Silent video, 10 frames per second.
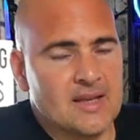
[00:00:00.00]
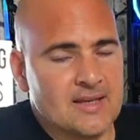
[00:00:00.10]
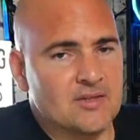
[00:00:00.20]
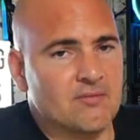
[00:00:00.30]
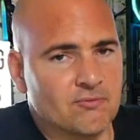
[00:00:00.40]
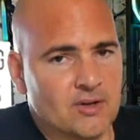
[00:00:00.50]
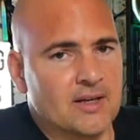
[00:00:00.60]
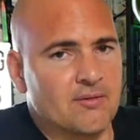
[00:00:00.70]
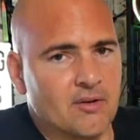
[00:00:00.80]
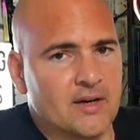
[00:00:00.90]
is
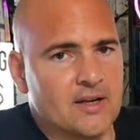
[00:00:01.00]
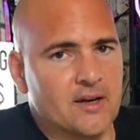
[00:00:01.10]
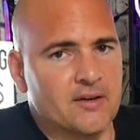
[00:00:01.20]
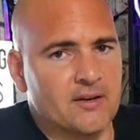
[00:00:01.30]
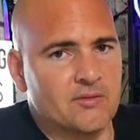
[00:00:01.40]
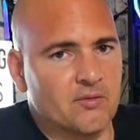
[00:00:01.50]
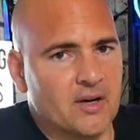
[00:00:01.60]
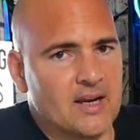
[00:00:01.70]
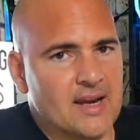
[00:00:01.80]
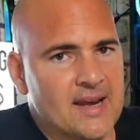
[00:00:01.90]
really, really good. It's
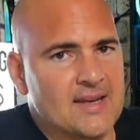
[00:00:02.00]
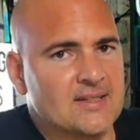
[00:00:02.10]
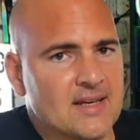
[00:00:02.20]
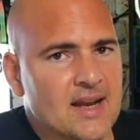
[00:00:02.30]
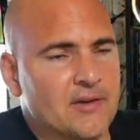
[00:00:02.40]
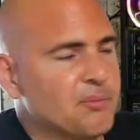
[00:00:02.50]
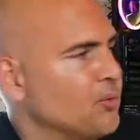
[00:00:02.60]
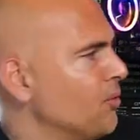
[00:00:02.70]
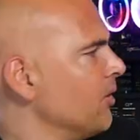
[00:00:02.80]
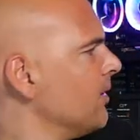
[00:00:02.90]
really easily
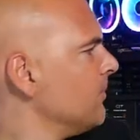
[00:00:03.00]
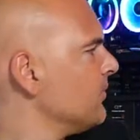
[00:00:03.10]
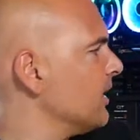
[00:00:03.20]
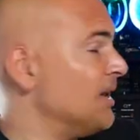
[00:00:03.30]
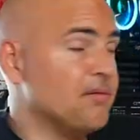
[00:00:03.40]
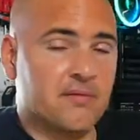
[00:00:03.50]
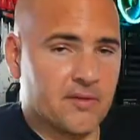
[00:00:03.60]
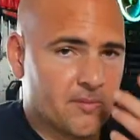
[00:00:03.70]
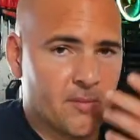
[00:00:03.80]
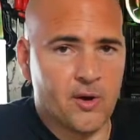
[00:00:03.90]
legible. Even
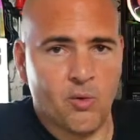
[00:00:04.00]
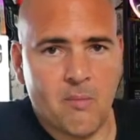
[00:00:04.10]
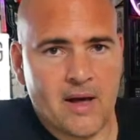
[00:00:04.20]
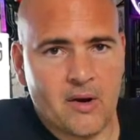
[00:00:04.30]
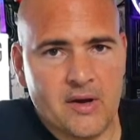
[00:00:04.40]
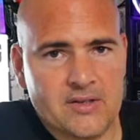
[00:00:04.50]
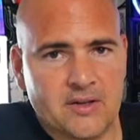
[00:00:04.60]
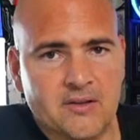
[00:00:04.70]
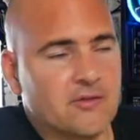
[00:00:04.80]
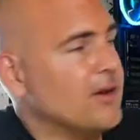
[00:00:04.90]
from old man eyes, I
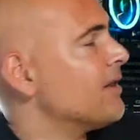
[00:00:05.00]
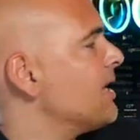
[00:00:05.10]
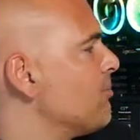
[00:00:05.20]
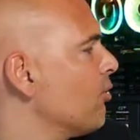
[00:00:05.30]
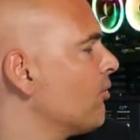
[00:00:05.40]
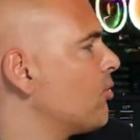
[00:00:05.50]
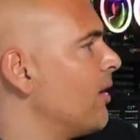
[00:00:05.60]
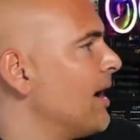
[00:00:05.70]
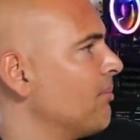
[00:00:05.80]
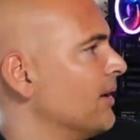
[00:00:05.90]
can see the keyboard quite
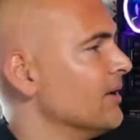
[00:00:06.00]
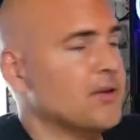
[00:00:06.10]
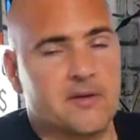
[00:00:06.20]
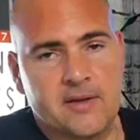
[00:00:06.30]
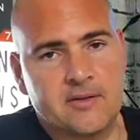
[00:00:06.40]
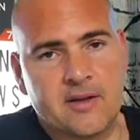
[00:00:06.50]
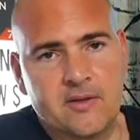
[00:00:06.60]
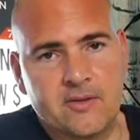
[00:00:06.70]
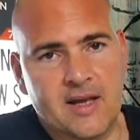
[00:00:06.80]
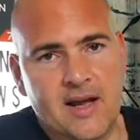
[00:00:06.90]
happily. I don't need to
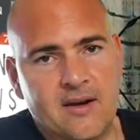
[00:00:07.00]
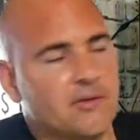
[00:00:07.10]
dig out the